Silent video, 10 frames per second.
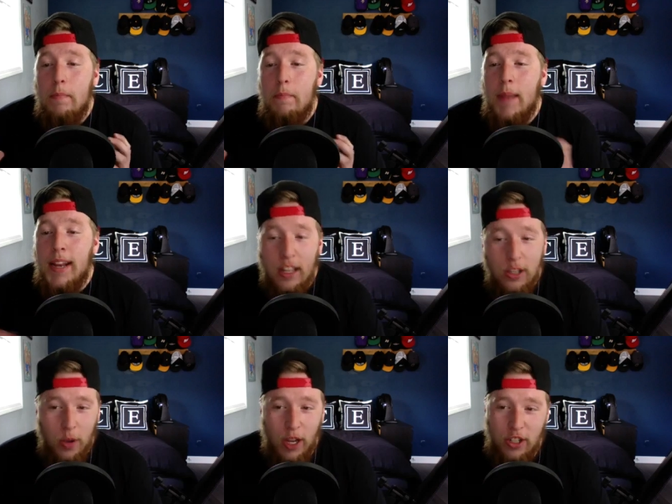My
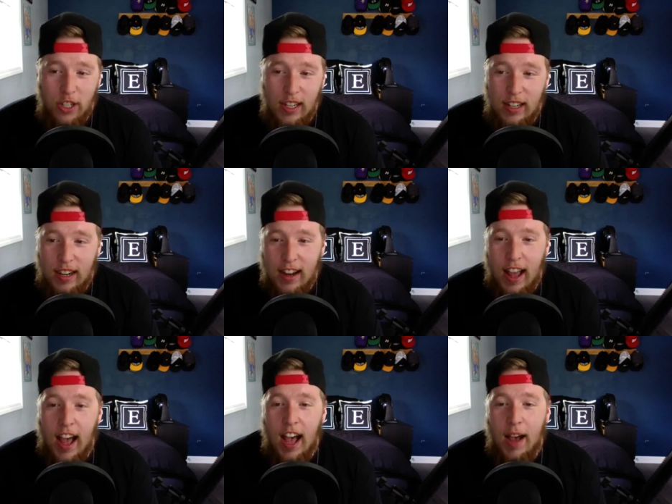next question,
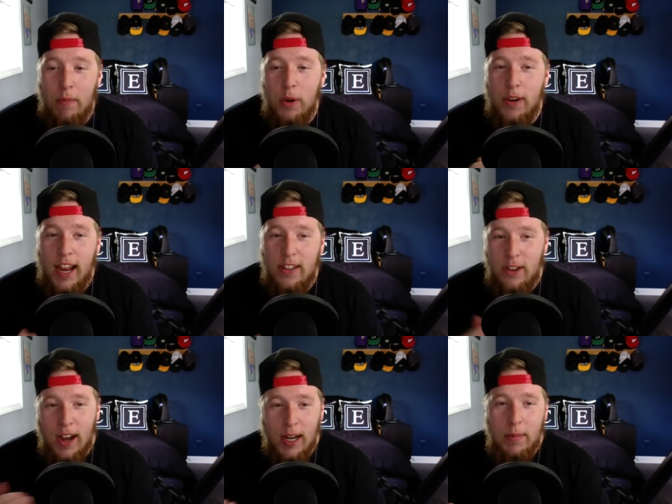we were kind of
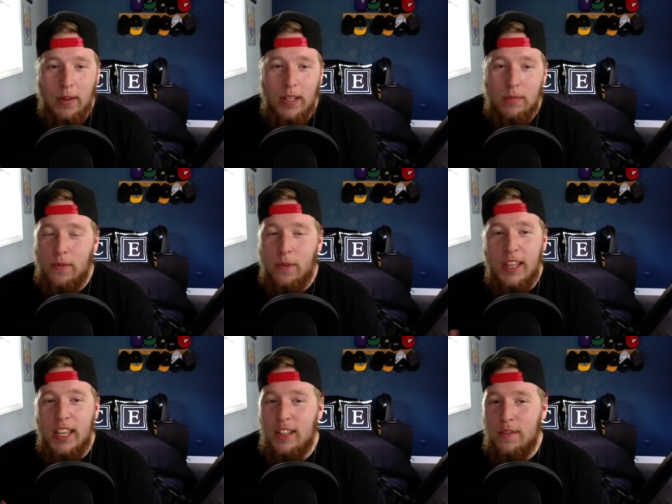talking about this before
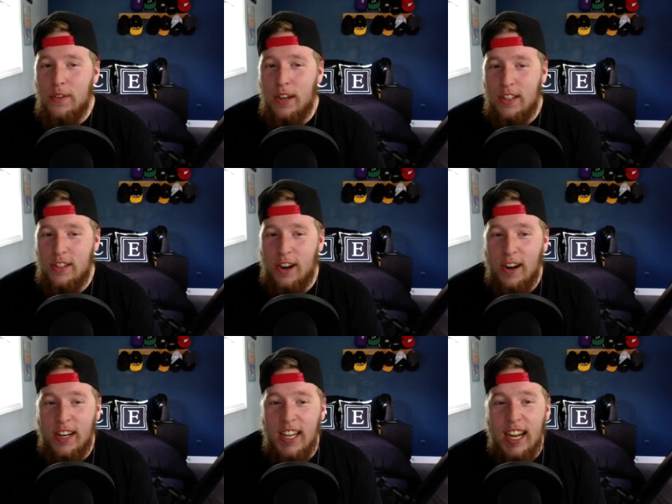the interview got
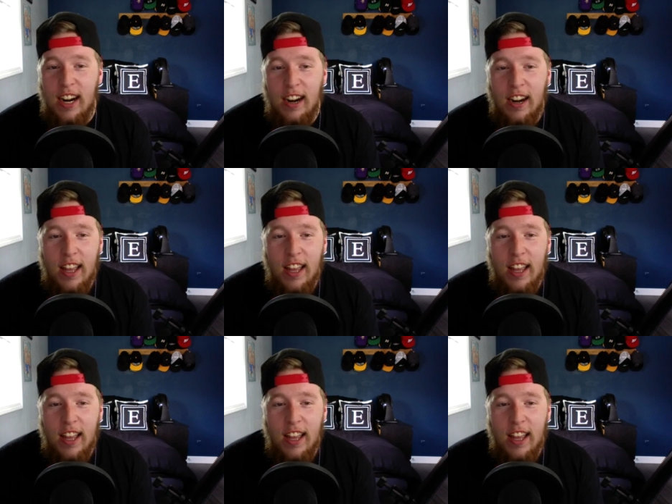started here,